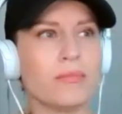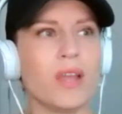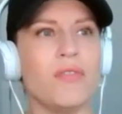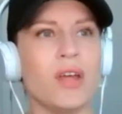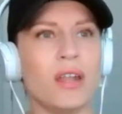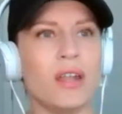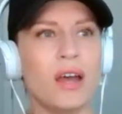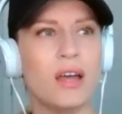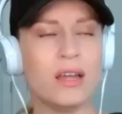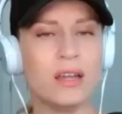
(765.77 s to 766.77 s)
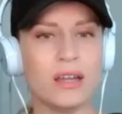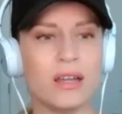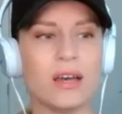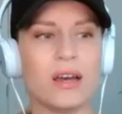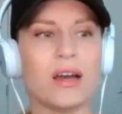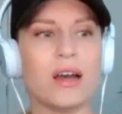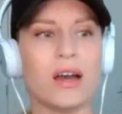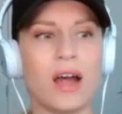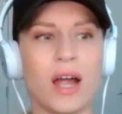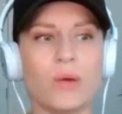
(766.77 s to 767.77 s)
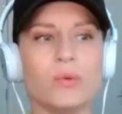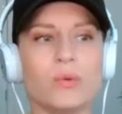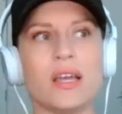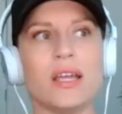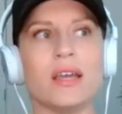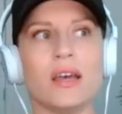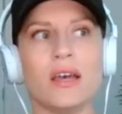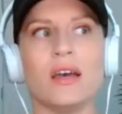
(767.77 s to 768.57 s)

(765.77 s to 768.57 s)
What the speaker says: And then I was like,